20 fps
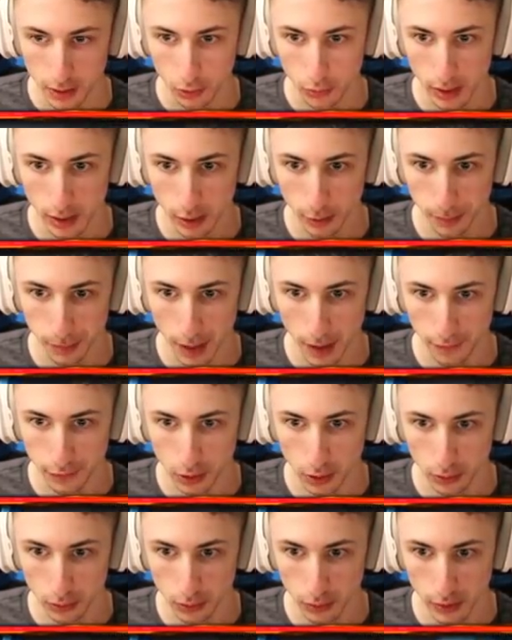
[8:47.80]
Kringle Puff,
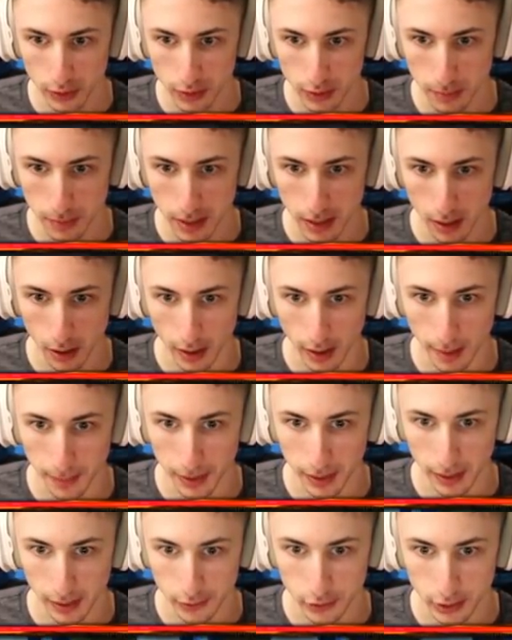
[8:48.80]
don't do this to me. All right, I'm
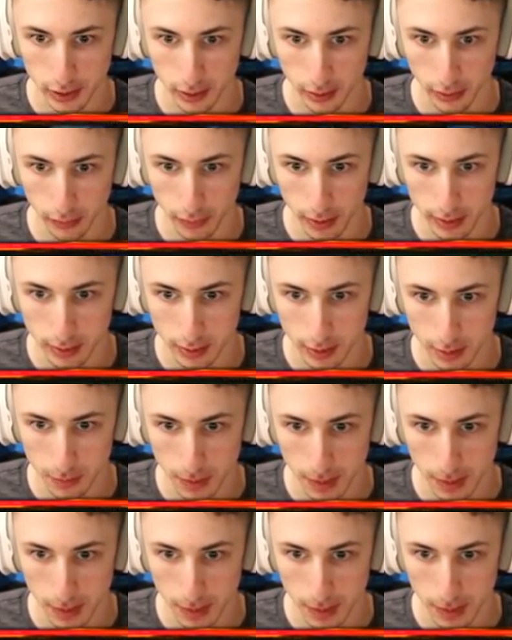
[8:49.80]
going to actually kill the rest of these